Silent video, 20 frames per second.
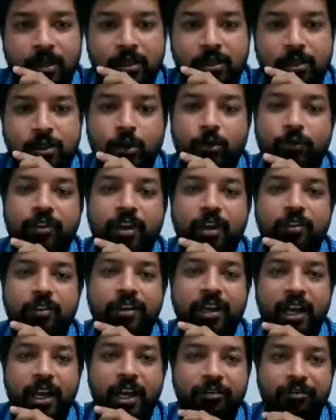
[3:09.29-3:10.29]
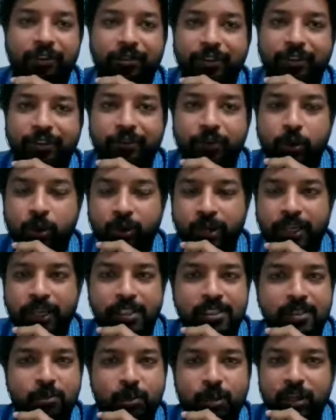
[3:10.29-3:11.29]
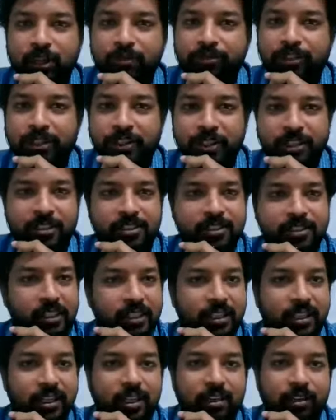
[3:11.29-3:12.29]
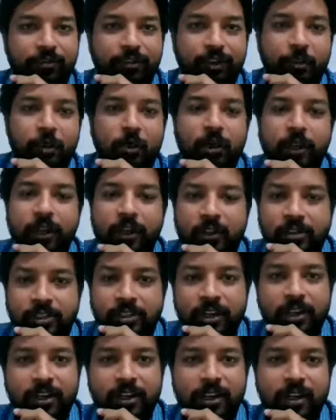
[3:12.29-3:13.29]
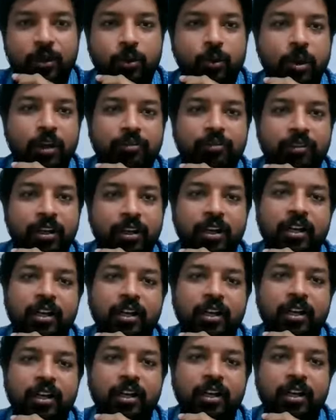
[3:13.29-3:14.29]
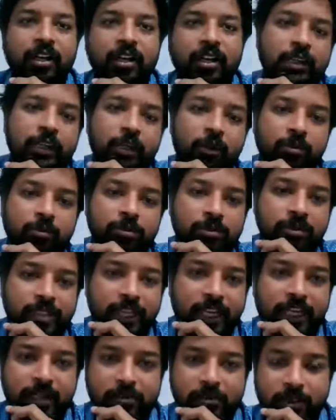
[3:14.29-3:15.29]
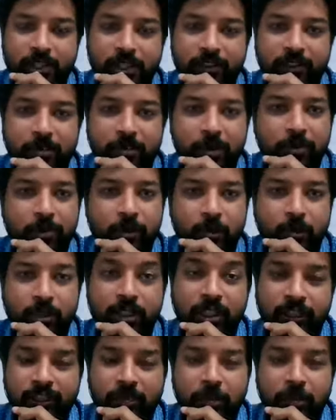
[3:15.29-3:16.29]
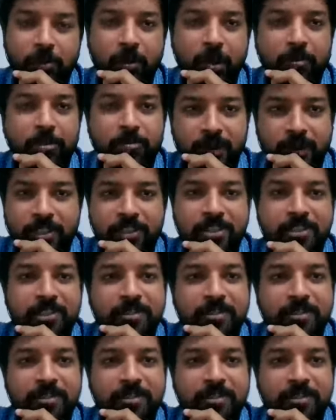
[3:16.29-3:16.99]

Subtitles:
So far, we have 54 Indians, wonderful Indians from all across the country who have, signed up to the Living My Promise pledge.